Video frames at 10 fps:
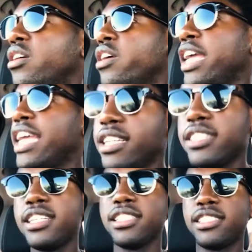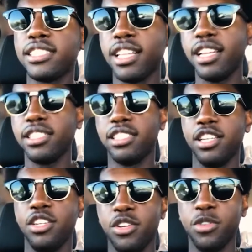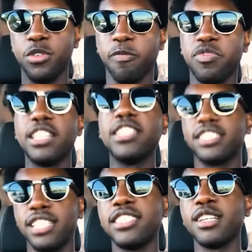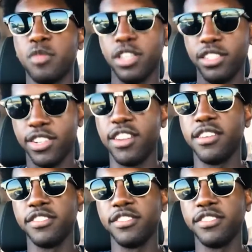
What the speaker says: easiest thing to do is to say something is hard.